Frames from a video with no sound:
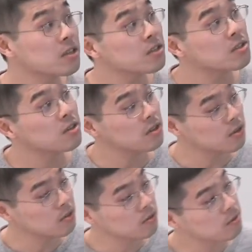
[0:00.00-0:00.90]

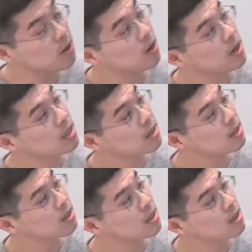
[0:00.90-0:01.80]
so, all right.
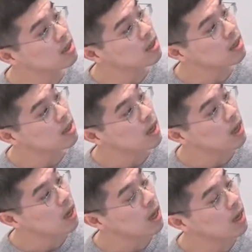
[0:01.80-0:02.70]

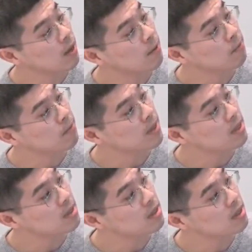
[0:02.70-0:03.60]
Uh, um,
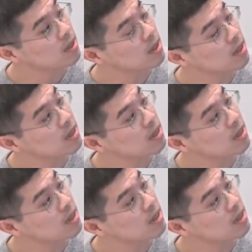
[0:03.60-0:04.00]
see the